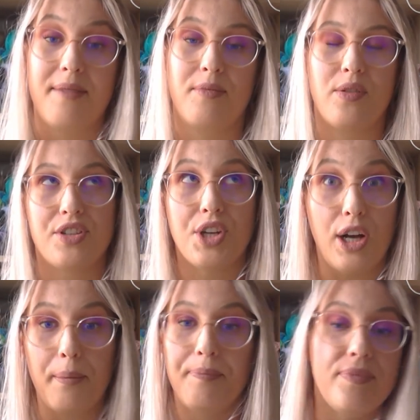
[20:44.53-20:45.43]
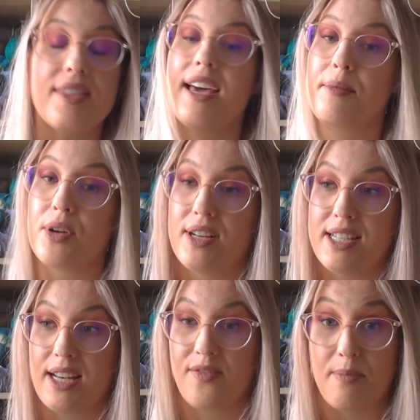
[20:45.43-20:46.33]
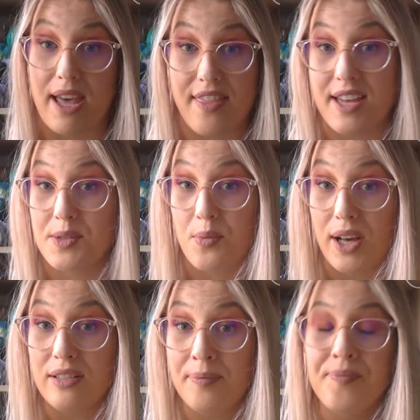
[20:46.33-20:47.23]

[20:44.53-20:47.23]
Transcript: or the top that I'm going to knit for Beth as well.